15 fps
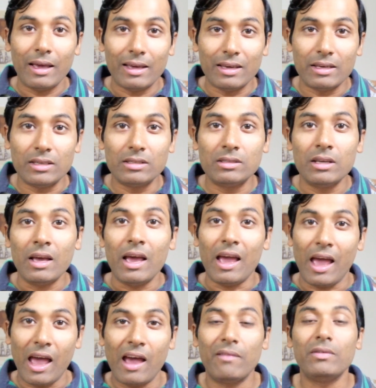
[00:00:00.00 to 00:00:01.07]
is
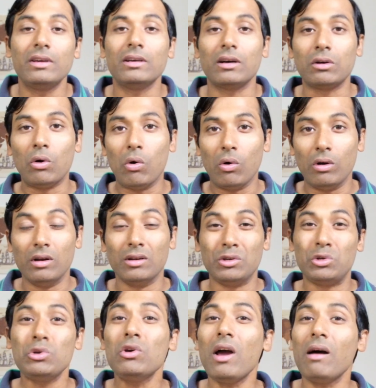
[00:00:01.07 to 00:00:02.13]
having a goal.
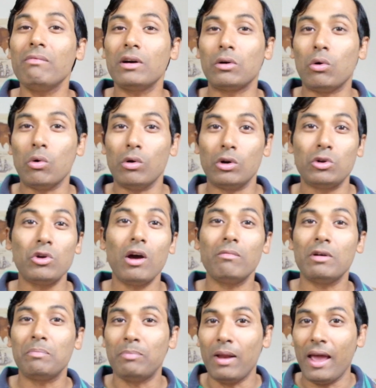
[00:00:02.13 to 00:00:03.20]
Do you have a goal? Do you have
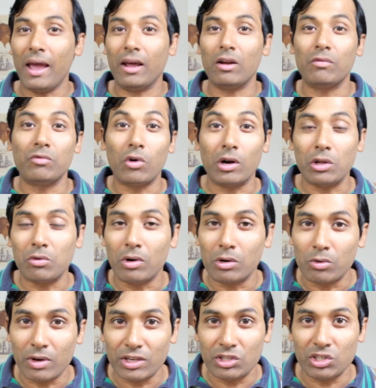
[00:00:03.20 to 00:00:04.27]
a plan of what you want
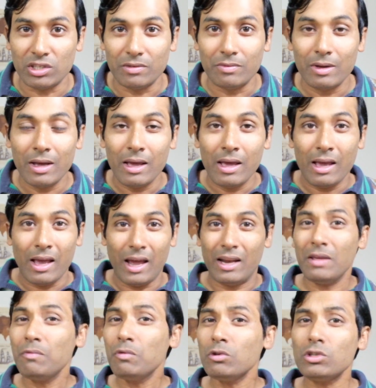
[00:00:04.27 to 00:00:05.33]
to achieve? And
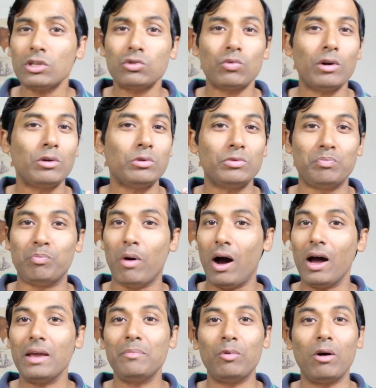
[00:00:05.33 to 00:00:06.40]
if you just want to
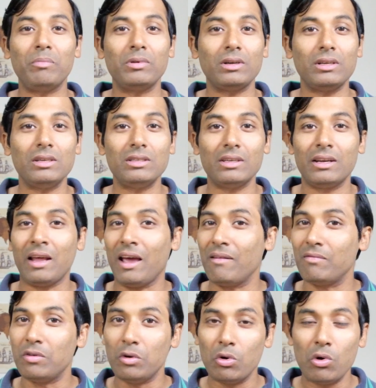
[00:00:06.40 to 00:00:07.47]
buy properties and
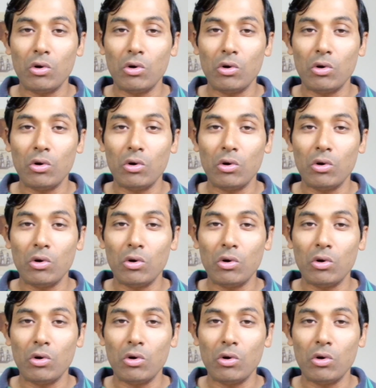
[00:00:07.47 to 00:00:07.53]
have no